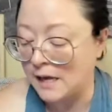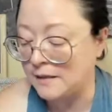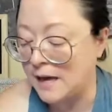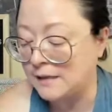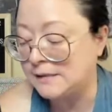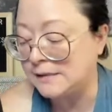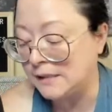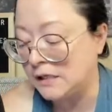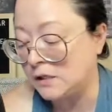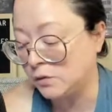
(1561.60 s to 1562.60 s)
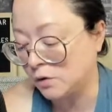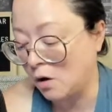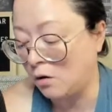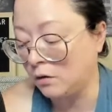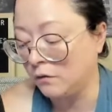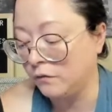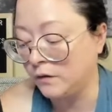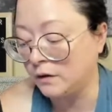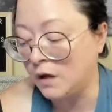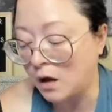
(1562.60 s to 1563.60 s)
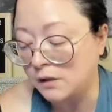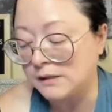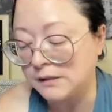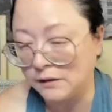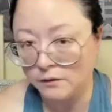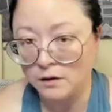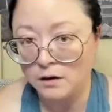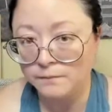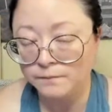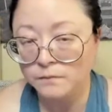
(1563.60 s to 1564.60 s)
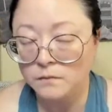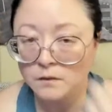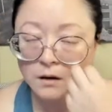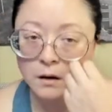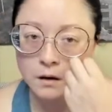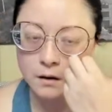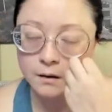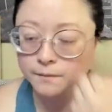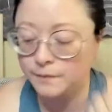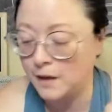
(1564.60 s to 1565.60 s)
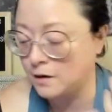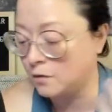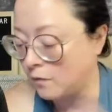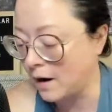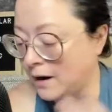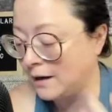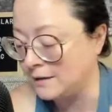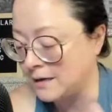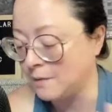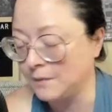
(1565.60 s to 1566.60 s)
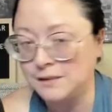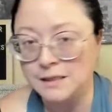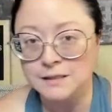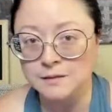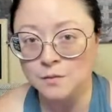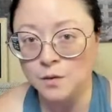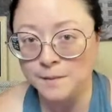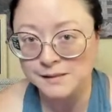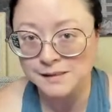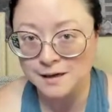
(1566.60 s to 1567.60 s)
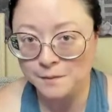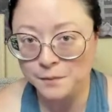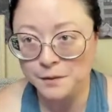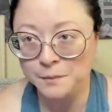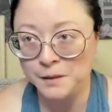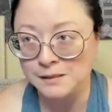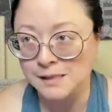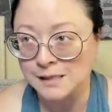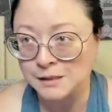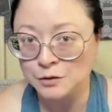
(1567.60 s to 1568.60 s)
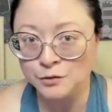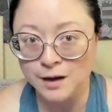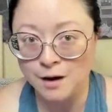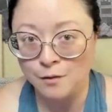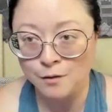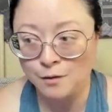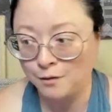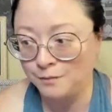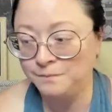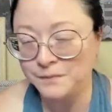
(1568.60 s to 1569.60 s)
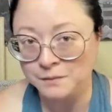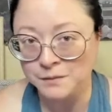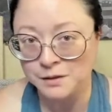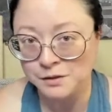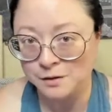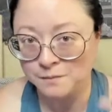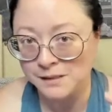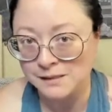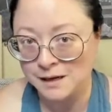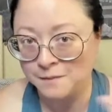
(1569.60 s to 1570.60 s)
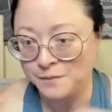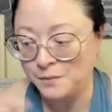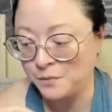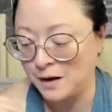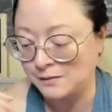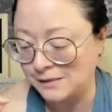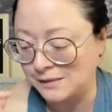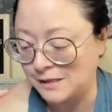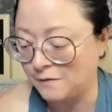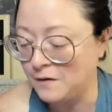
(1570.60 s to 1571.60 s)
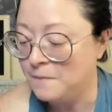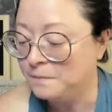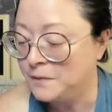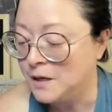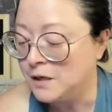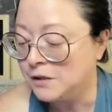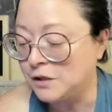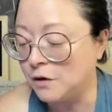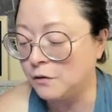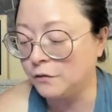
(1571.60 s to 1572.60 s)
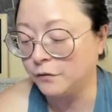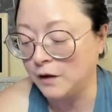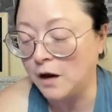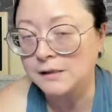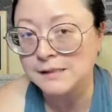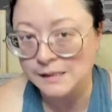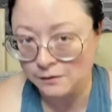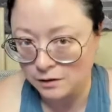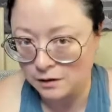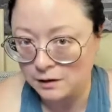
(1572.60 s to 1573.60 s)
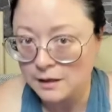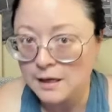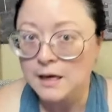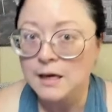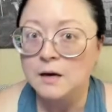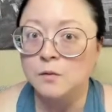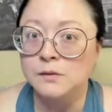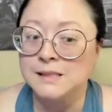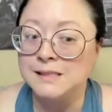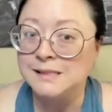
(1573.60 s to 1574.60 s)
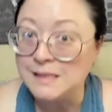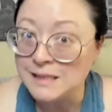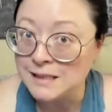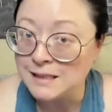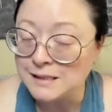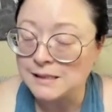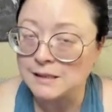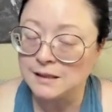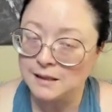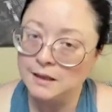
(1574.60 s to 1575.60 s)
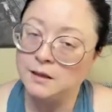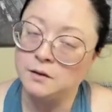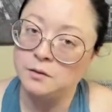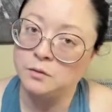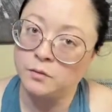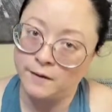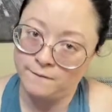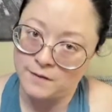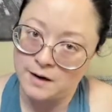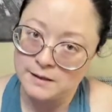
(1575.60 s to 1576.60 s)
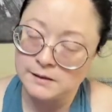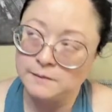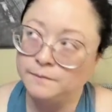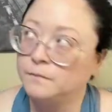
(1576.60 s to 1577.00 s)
and that disease was called phylloxera. I had to write it down because I didn't wanna mess it up, because as I drink alcohol, I'm gonna start messing up pronouncing stuff. So, phylloxera was a disease that hit grapevines,